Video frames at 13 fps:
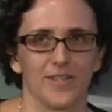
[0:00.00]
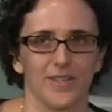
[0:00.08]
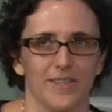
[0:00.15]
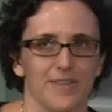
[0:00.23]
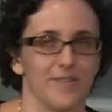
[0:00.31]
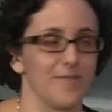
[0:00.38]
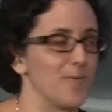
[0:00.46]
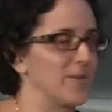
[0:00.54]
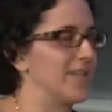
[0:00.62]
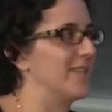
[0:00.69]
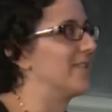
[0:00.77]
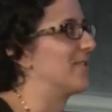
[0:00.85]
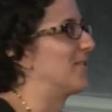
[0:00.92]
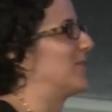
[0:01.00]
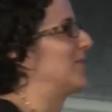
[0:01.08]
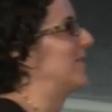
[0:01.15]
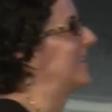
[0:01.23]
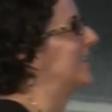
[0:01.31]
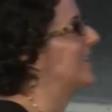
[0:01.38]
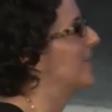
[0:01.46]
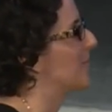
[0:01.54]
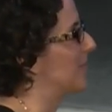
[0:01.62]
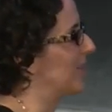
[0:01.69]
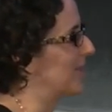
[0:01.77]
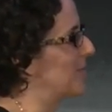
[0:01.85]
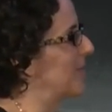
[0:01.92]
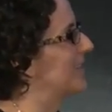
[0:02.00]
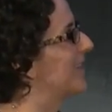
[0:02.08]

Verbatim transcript: to the 1,400 students, which is a bit